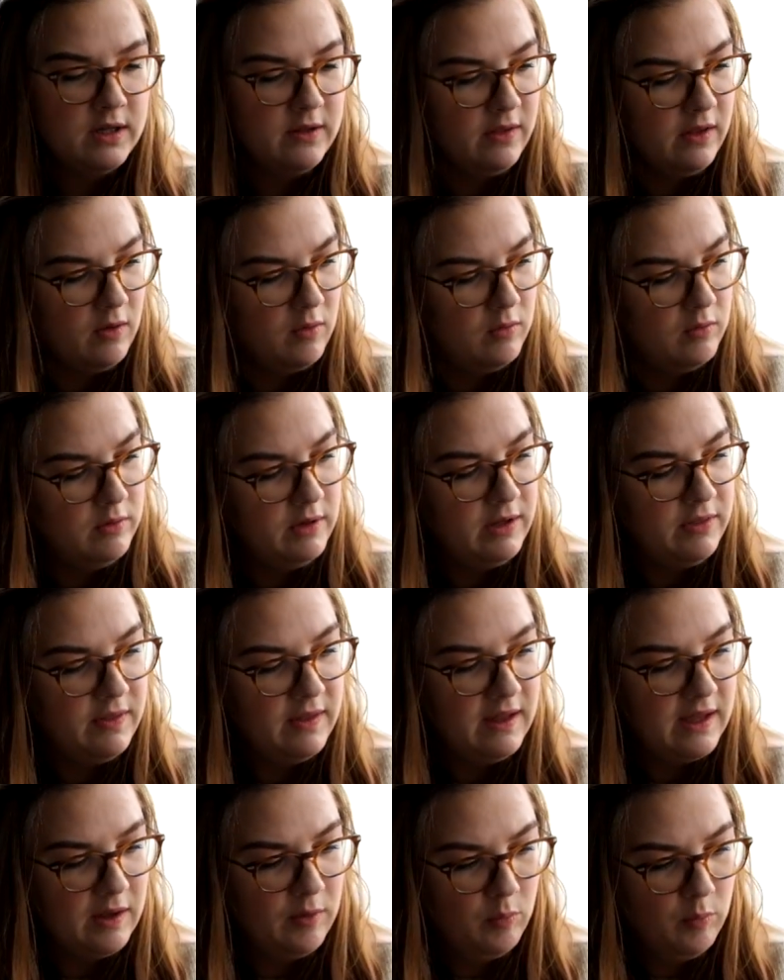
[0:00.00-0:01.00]
The only
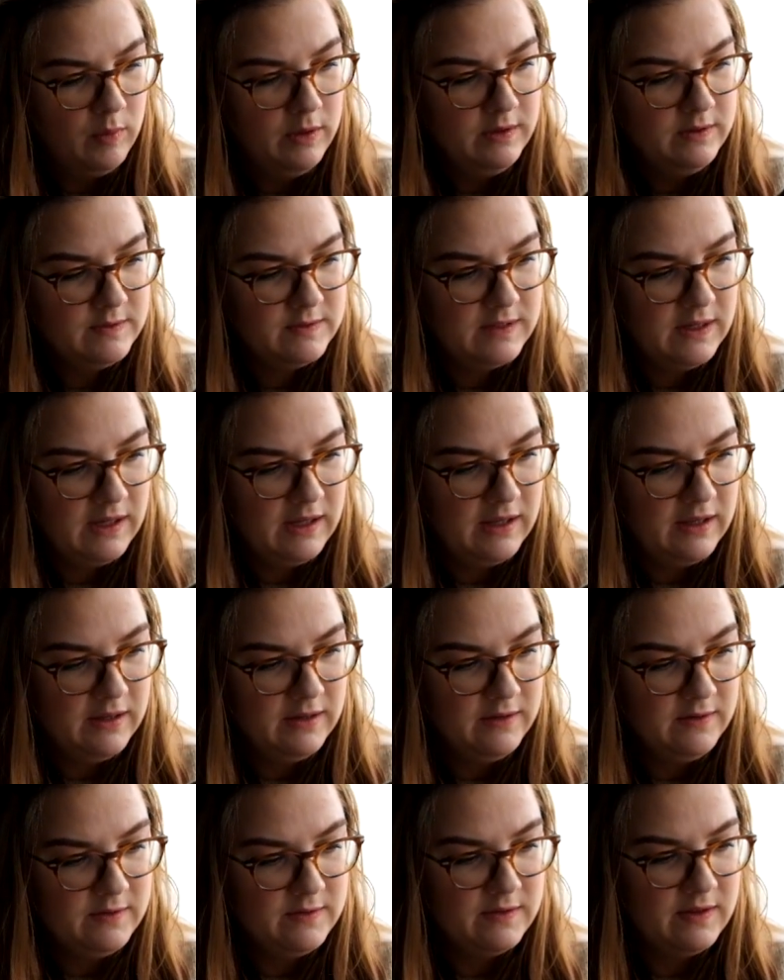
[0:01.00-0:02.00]
thing I will say
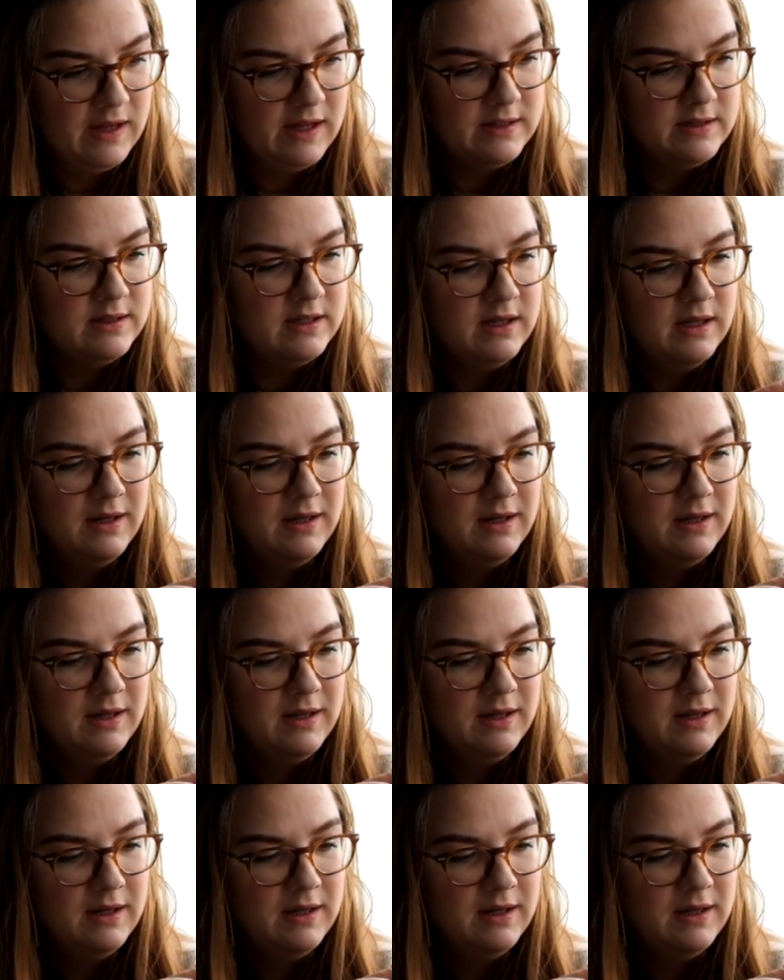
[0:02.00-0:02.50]
is that